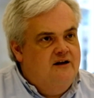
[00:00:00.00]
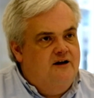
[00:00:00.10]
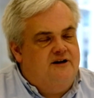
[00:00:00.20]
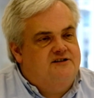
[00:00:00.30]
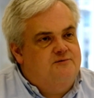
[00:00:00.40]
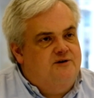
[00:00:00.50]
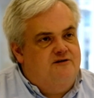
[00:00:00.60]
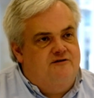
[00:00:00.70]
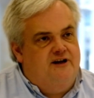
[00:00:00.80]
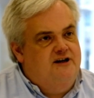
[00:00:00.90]
Okay, so we
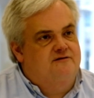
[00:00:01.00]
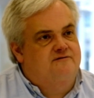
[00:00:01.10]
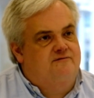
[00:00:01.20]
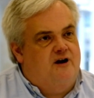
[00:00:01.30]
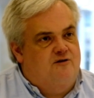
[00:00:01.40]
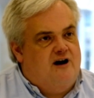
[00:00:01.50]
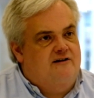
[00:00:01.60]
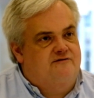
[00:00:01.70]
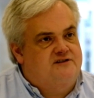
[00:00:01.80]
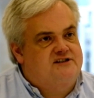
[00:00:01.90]
can think of a
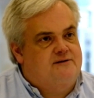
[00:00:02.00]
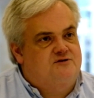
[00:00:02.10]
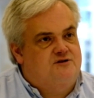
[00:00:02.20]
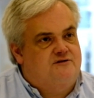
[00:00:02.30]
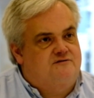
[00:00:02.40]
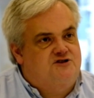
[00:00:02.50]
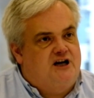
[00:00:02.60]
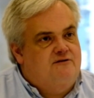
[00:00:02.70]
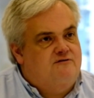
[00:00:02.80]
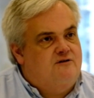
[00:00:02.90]
graph as some sort of
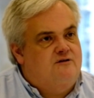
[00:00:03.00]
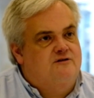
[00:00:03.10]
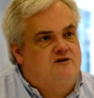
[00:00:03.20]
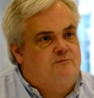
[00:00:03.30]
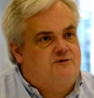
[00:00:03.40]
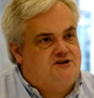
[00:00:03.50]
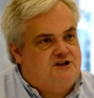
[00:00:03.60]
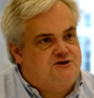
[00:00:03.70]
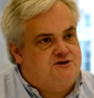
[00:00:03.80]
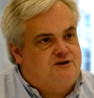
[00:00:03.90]
general
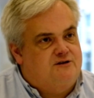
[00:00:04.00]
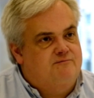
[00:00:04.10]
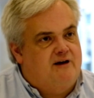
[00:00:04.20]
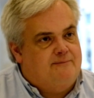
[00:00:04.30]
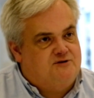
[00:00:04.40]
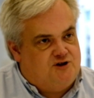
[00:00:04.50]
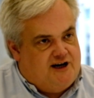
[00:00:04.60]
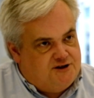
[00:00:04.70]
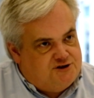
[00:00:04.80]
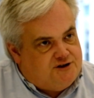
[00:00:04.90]
computational
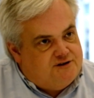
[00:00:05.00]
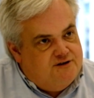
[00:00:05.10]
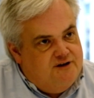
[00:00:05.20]
abstraction.